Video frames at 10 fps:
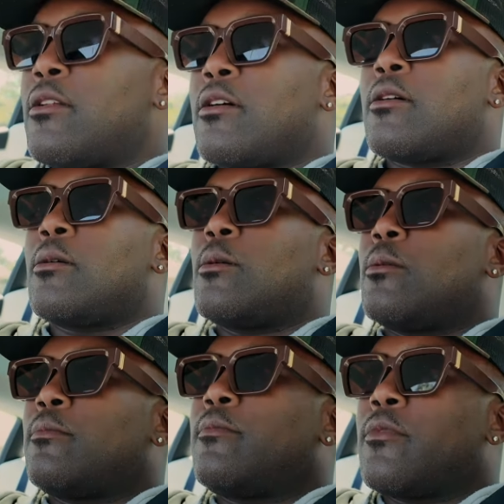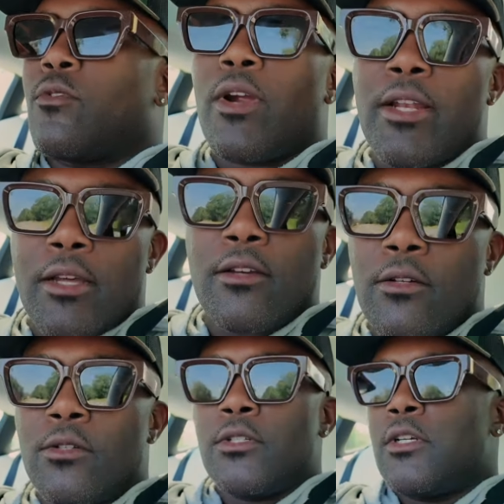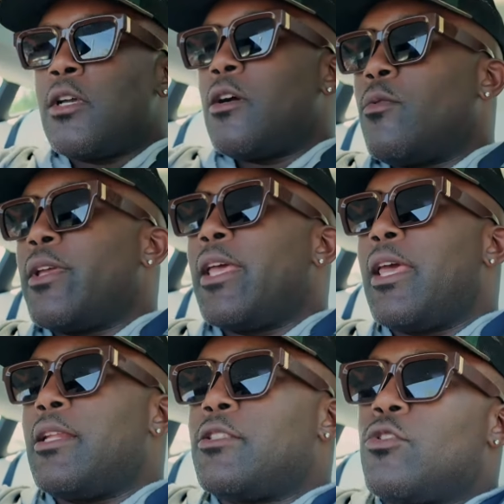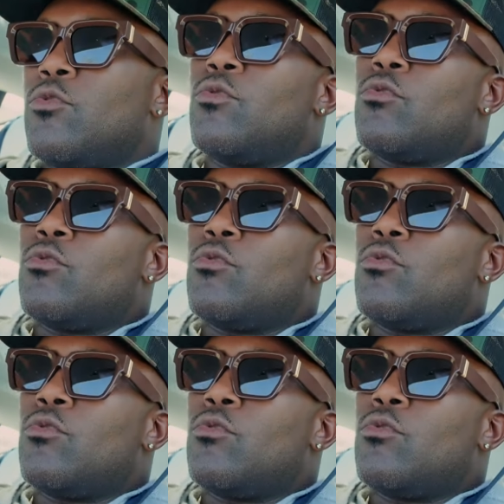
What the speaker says: right now, we headed to